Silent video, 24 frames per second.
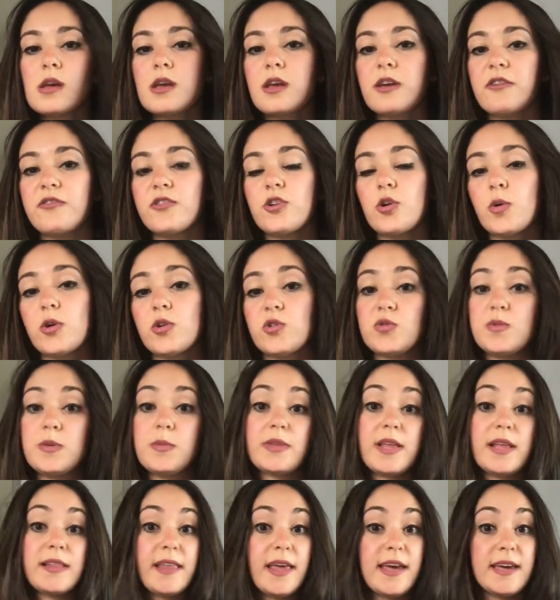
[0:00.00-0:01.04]
If you're one of those
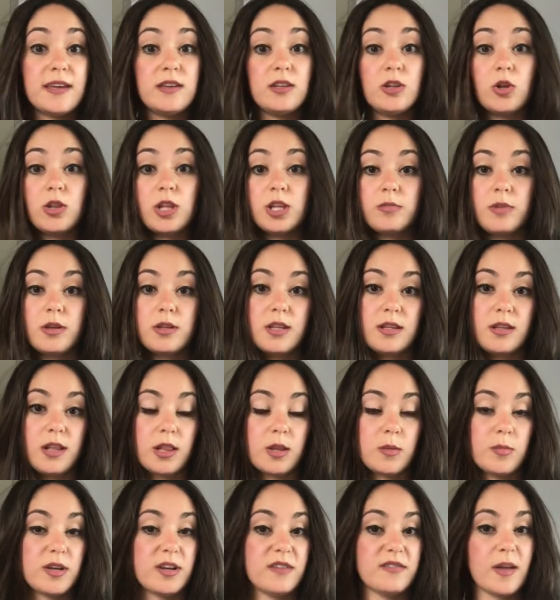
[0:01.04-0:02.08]
people that like, a little
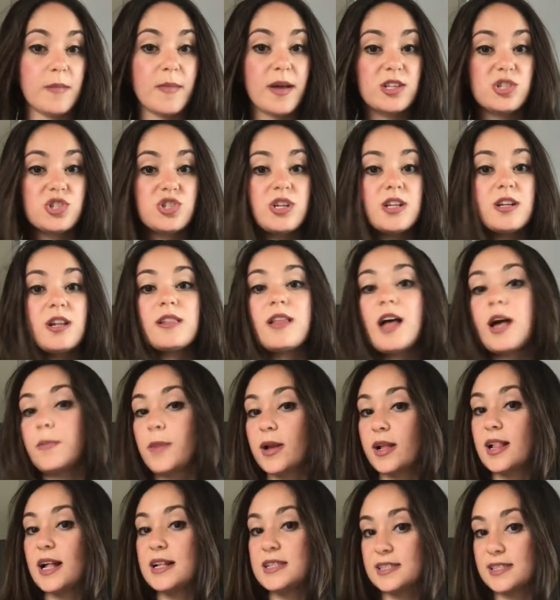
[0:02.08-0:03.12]
bit of dimension, a lot of my
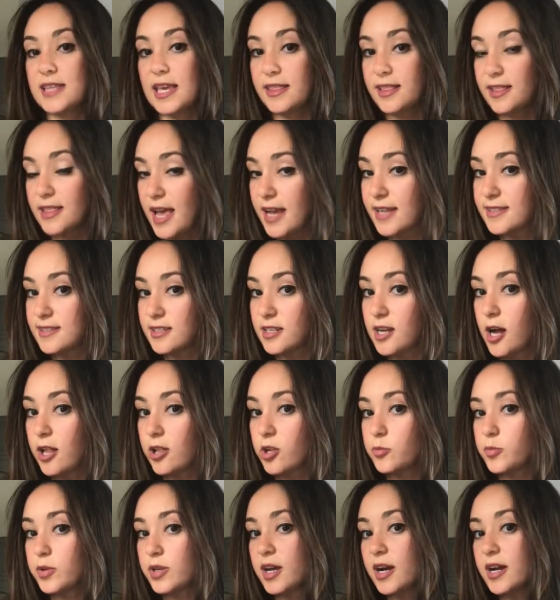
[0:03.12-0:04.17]
clients like the
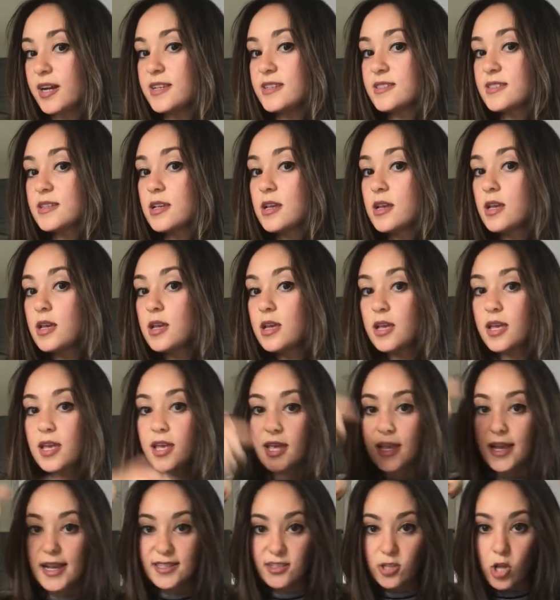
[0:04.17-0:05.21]
Lexicolor because
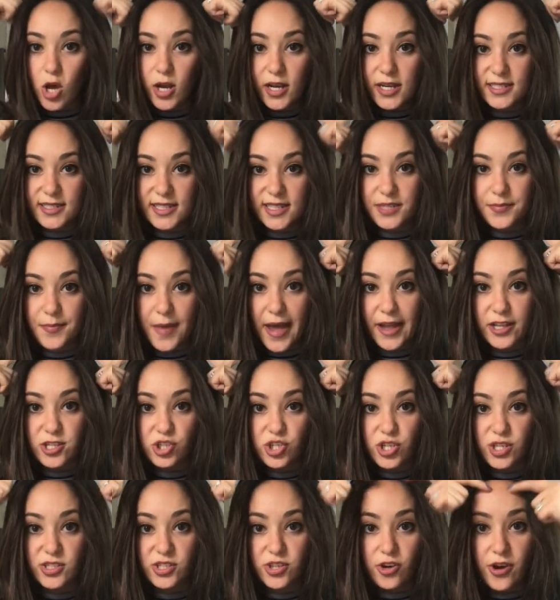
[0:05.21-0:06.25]
as long as this
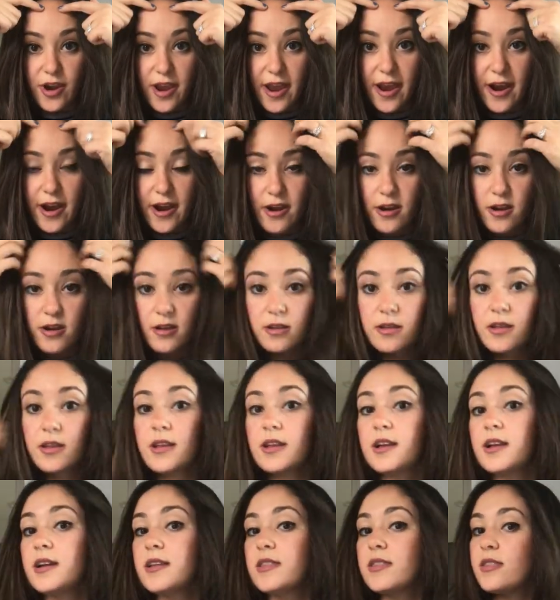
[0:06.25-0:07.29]
matches your hair,
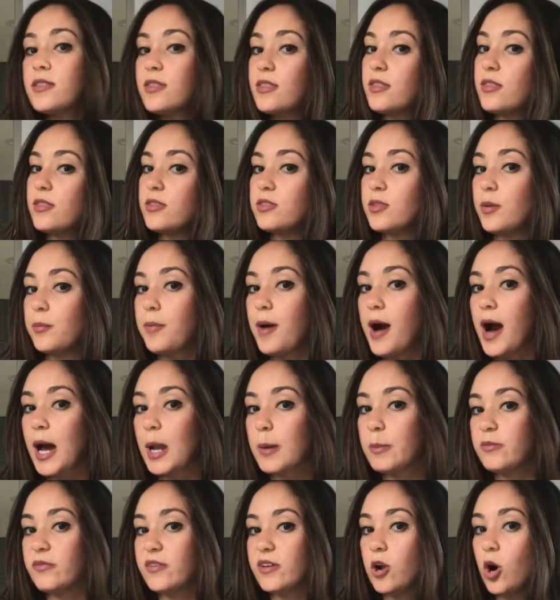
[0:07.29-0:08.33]
the
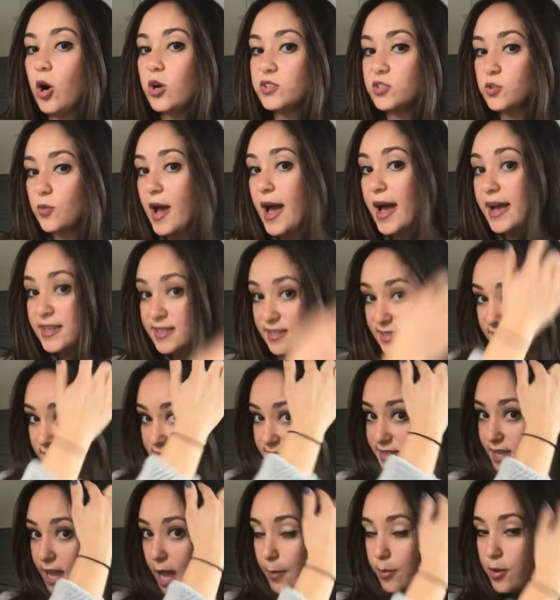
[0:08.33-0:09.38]
bottom of it also has this
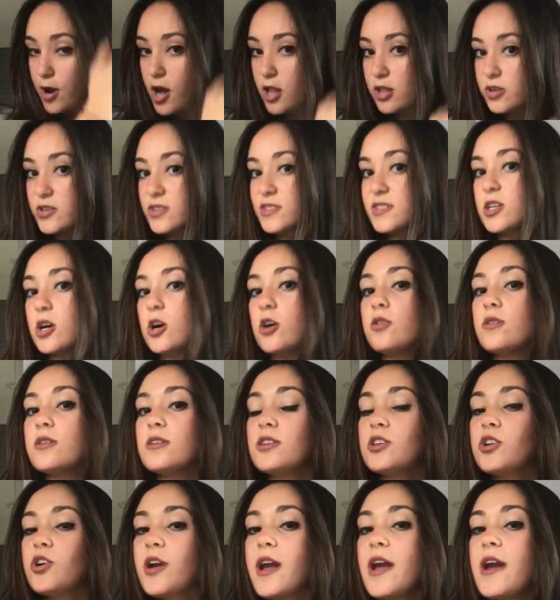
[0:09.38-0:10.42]
top color, so
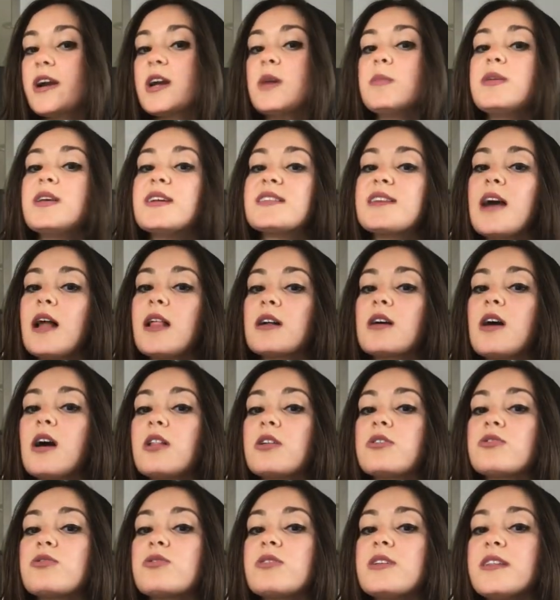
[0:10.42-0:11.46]
your hair could be a solid
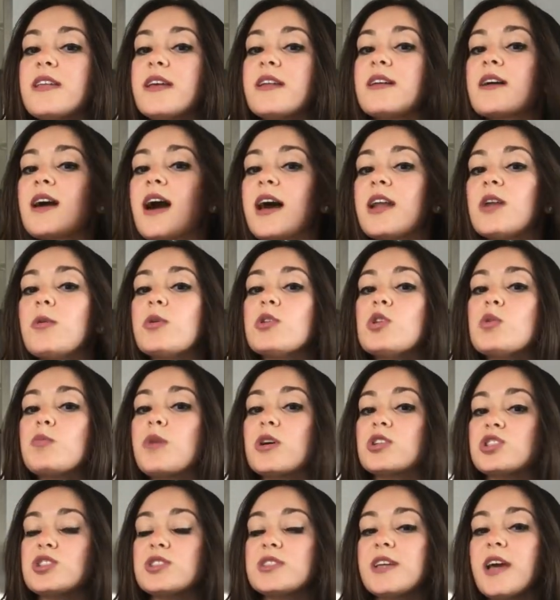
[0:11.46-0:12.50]
color, and kind of when you
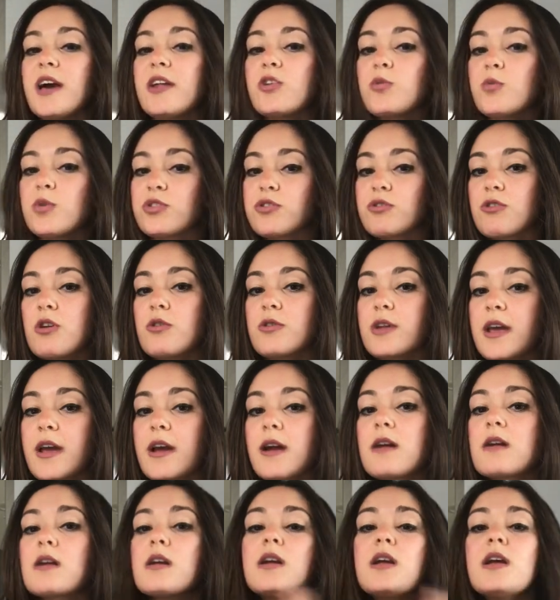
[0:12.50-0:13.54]
brush it together with your own
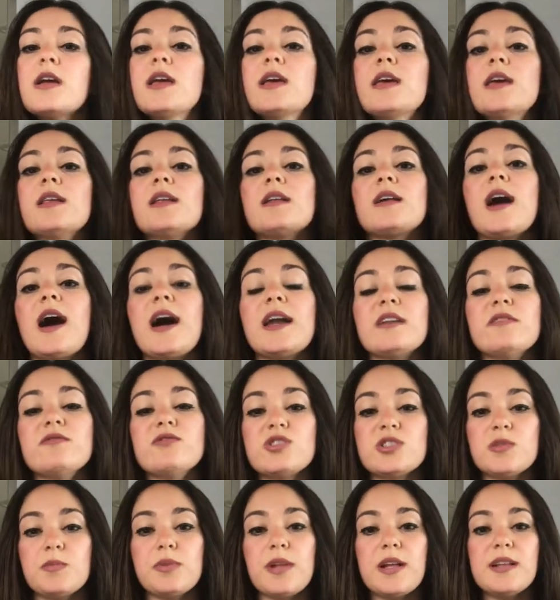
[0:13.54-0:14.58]
hair, it kind of
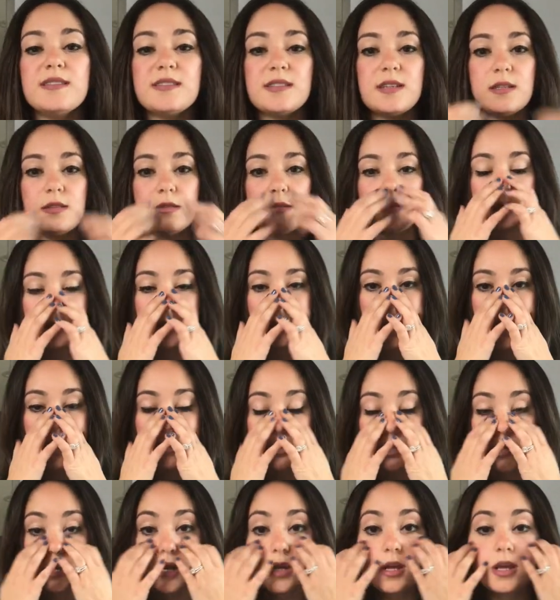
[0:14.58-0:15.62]
just blends in
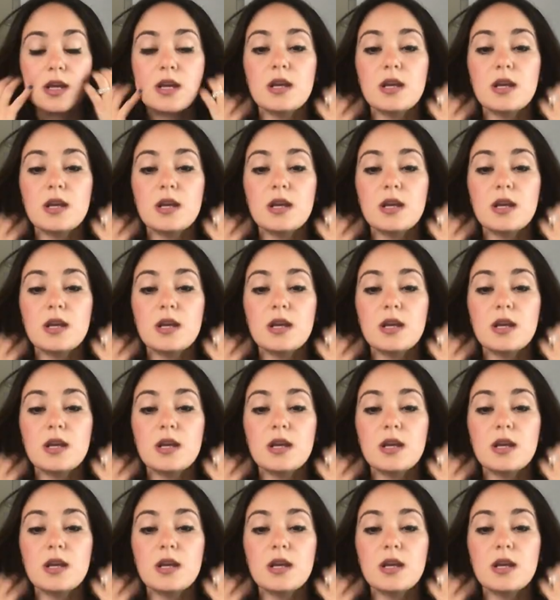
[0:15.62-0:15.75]
together.